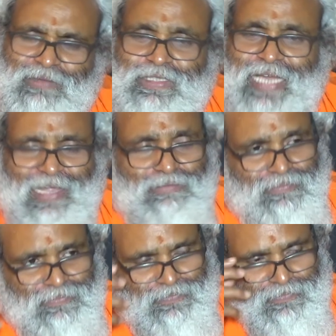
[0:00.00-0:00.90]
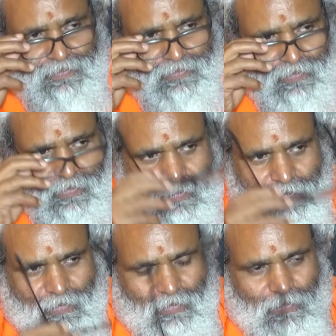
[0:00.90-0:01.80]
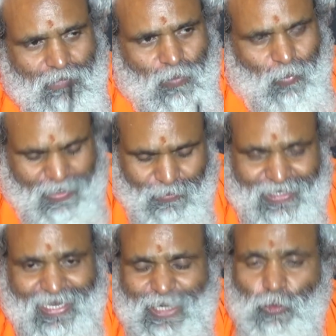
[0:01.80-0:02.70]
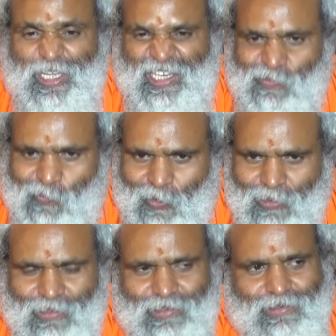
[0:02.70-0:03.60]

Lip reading: time, when we try to infer,